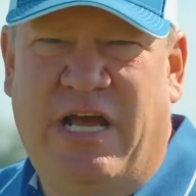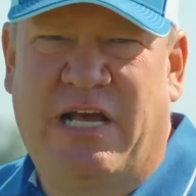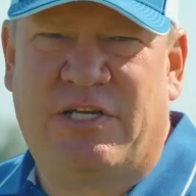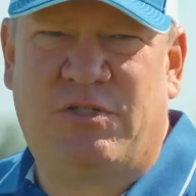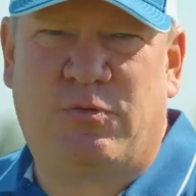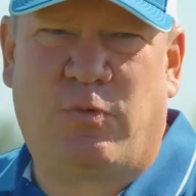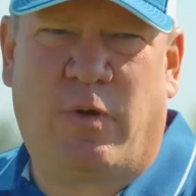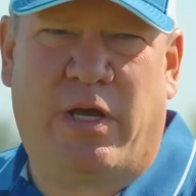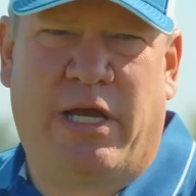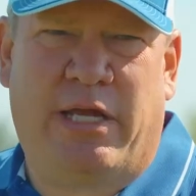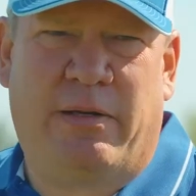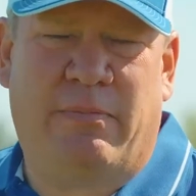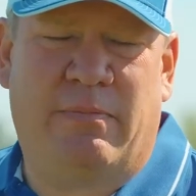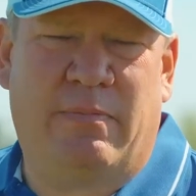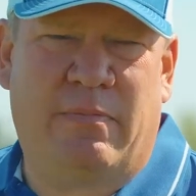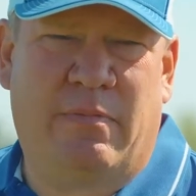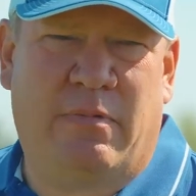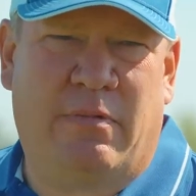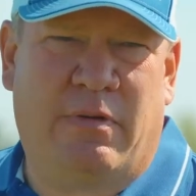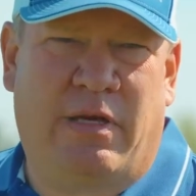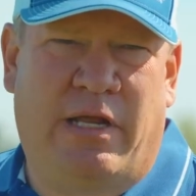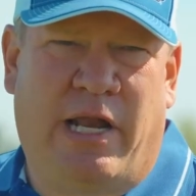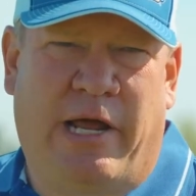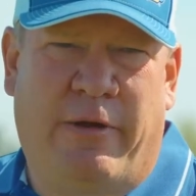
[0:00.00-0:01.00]
test weight,
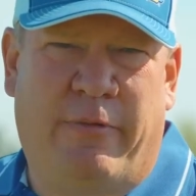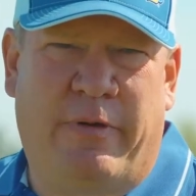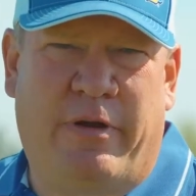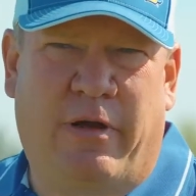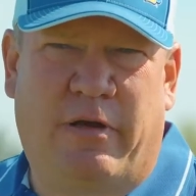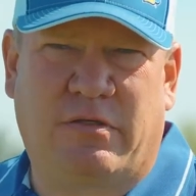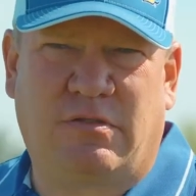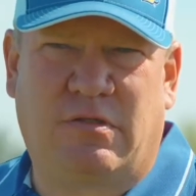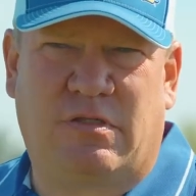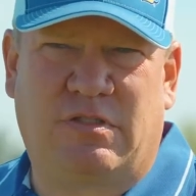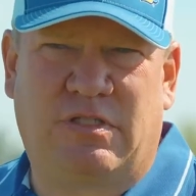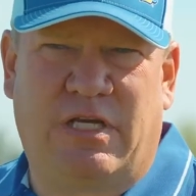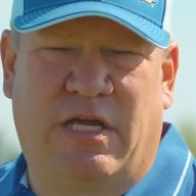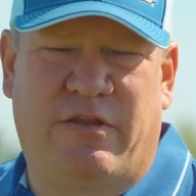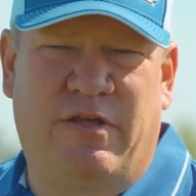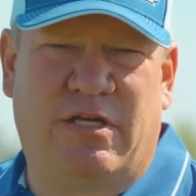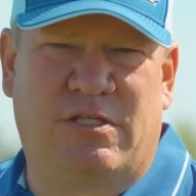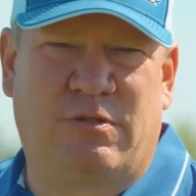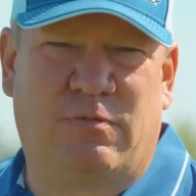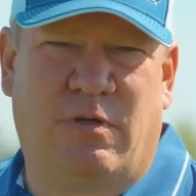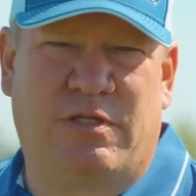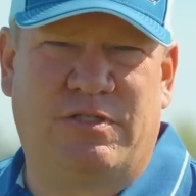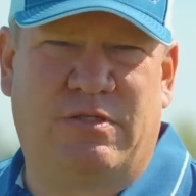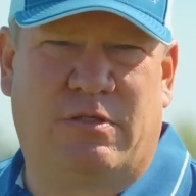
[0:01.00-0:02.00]
and I would also say
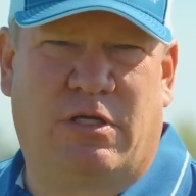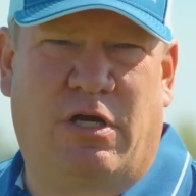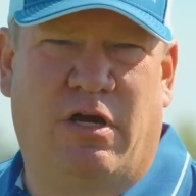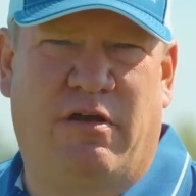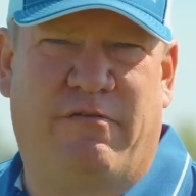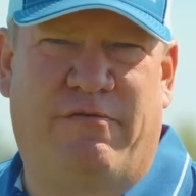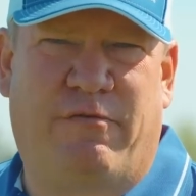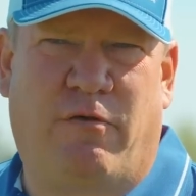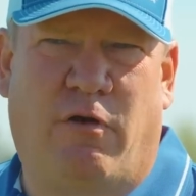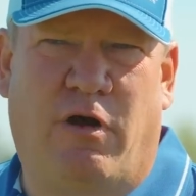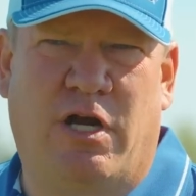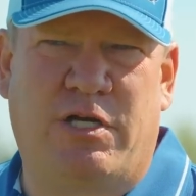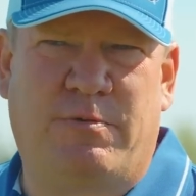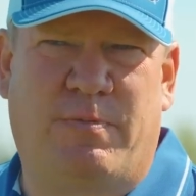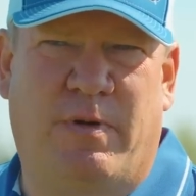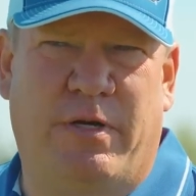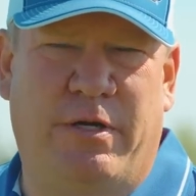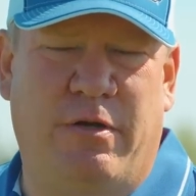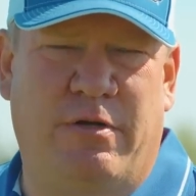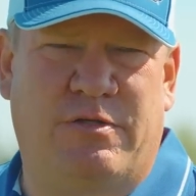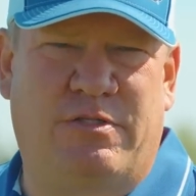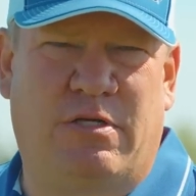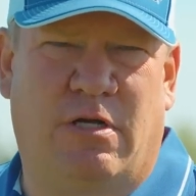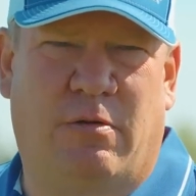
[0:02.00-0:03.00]
this one's a good forage
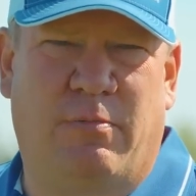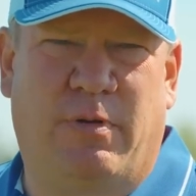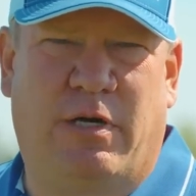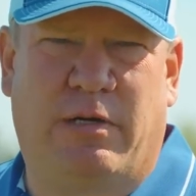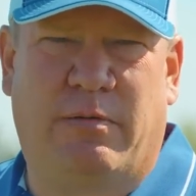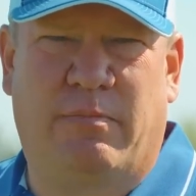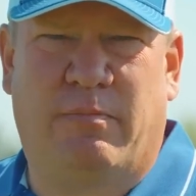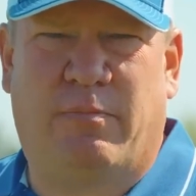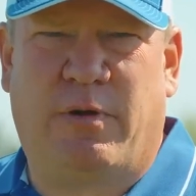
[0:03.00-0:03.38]
producer, but